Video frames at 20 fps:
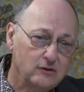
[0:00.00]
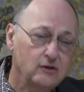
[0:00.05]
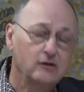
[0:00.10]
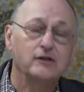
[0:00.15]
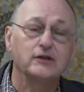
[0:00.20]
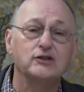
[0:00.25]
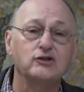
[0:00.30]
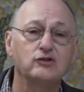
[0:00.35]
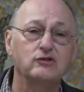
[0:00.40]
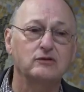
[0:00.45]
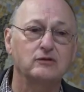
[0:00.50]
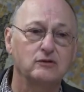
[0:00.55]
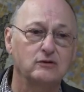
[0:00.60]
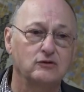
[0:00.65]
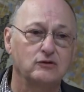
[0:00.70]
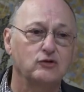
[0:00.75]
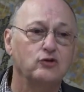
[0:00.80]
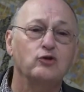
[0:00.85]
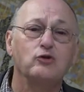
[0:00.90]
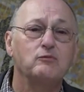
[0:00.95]
nearly
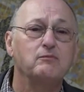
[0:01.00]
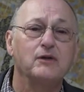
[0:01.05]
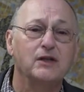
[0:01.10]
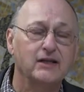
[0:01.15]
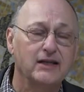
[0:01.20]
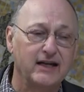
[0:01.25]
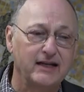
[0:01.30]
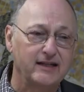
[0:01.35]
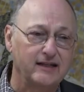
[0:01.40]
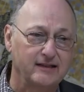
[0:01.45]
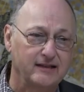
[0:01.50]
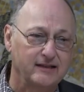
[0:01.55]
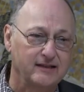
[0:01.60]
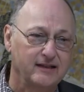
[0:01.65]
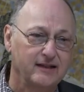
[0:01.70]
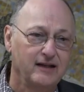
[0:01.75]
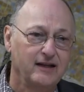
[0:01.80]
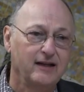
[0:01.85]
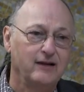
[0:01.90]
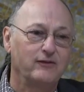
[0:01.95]
two millennia
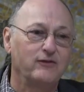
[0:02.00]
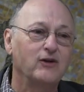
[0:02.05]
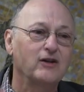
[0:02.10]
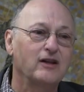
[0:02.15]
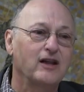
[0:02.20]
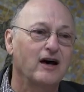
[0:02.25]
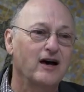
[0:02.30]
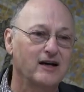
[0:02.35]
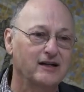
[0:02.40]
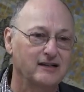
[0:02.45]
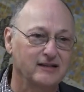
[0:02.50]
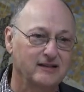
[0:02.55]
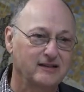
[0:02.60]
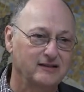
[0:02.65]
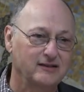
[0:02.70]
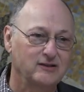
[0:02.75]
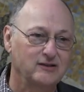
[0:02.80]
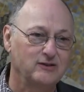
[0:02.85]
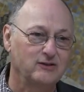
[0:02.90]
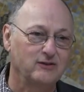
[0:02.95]
of halachic
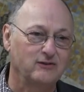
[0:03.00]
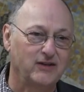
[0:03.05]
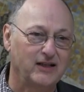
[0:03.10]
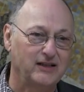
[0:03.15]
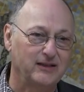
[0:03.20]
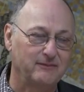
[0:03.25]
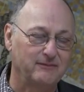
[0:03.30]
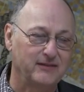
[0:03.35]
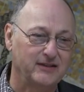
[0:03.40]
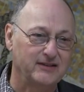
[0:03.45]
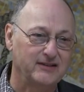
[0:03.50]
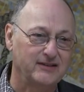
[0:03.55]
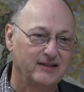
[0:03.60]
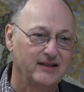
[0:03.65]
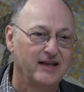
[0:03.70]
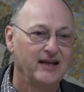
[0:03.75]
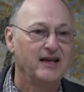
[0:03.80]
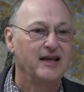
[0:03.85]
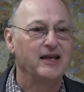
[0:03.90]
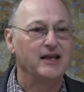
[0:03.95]
development
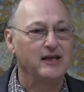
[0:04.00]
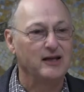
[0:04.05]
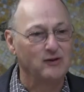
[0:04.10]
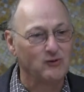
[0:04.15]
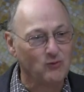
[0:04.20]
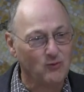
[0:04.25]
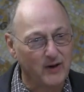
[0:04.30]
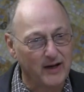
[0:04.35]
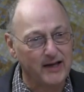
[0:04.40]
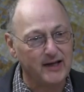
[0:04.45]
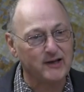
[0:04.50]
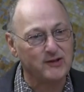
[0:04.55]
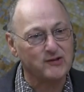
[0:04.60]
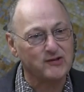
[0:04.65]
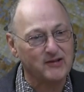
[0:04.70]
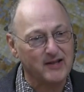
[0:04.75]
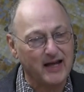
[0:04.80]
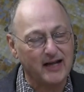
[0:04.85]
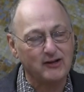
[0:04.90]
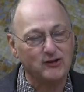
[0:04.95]
in
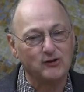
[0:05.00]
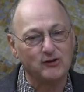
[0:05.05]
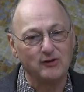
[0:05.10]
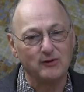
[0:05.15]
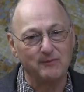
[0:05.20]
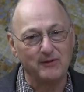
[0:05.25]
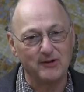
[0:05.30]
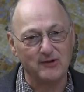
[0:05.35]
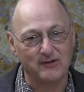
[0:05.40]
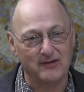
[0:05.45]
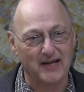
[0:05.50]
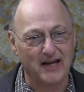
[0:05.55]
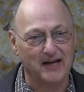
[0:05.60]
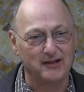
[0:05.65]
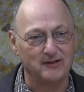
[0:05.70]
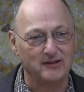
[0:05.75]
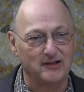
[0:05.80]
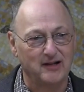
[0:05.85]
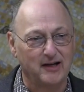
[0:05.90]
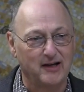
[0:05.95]
ways that could be
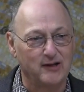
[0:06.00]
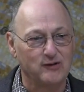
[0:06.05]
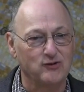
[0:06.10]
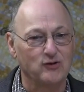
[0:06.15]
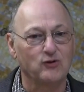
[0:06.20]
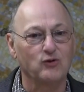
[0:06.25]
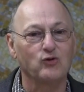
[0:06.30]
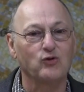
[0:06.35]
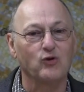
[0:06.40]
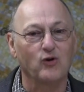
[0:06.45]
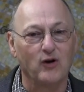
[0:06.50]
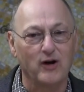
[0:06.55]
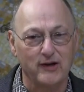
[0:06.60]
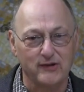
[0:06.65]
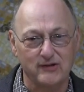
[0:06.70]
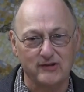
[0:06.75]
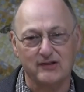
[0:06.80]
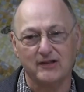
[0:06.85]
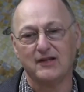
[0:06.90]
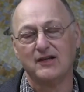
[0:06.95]
standardized
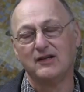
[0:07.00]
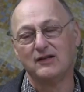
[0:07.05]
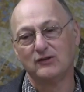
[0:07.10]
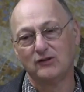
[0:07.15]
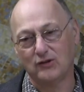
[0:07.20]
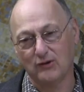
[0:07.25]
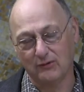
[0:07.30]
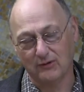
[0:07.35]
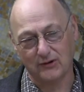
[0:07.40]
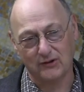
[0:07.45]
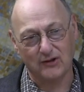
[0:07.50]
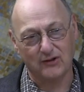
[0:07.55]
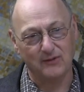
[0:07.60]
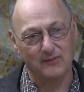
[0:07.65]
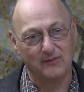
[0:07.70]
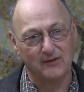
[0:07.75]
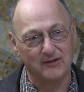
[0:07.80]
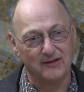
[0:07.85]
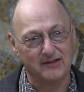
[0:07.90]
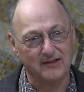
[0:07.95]
across Jewish
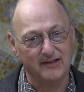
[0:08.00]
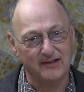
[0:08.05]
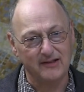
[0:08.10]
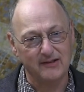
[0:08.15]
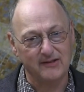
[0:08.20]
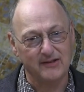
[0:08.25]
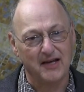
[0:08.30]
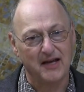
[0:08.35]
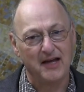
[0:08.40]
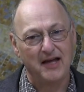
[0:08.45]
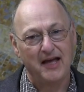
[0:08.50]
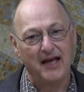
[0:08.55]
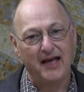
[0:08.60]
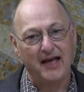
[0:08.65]
communities.